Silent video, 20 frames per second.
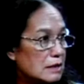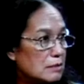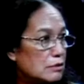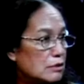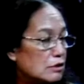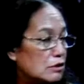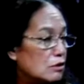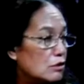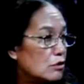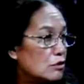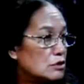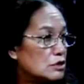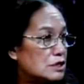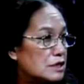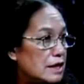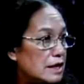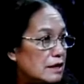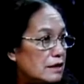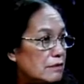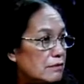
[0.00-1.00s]
table
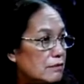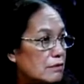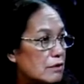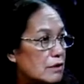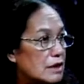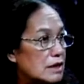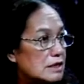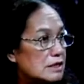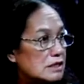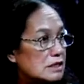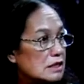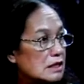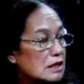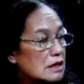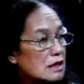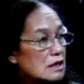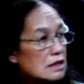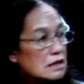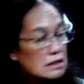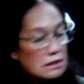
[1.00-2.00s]
negotiating for us
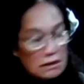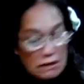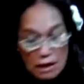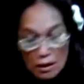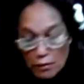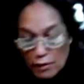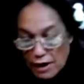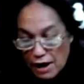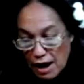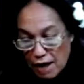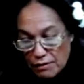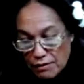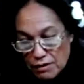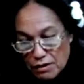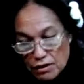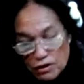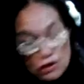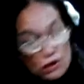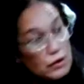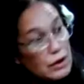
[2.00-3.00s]
so that we have
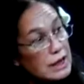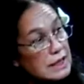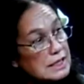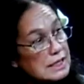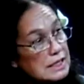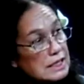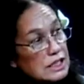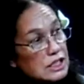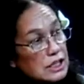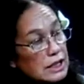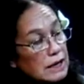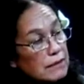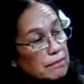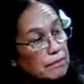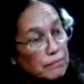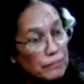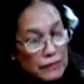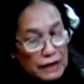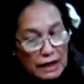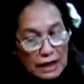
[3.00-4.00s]
a good
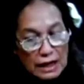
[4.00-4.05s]
transition.